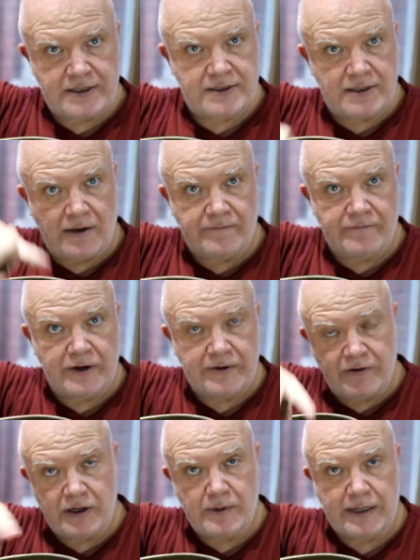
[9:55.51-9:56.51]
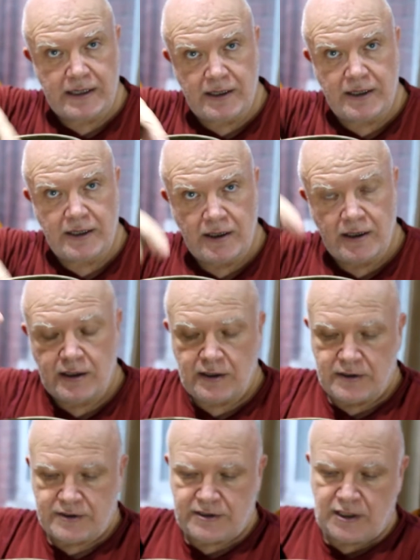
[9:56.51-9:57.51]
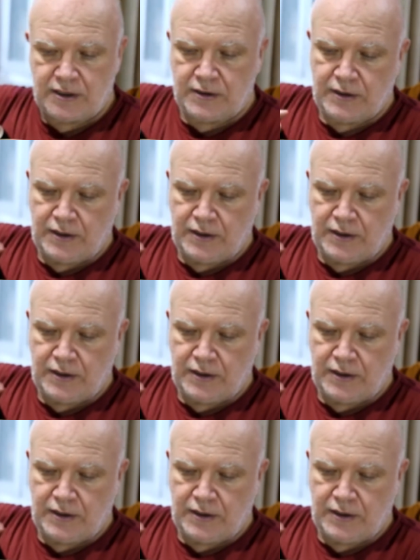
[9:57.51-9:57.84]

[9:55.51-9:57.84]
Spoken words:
stuff very, very quickly. So